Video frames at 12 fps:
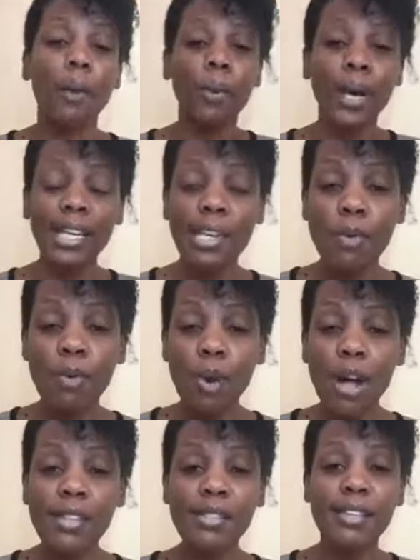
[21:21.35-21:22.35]
What He
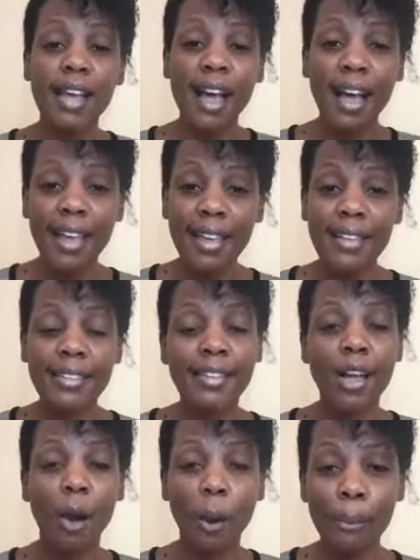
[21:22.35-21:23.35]
wants is